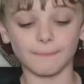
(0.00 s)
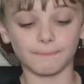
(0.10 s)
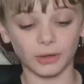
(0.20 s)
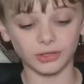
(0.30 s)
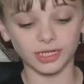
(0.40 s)

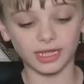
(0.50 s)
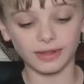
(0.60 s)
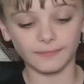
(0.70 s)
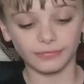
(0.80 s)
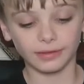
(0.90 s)

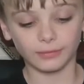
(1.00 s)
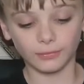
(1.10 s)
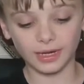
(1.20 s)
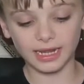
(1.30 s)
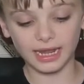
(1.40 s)
body,
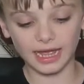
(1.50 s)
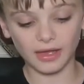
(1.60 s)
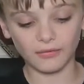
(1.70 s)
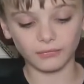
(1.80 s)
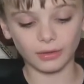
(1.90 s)
we
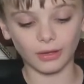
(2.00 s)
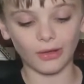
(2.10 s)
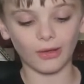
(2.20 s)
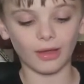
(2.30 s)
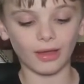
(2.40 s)
have got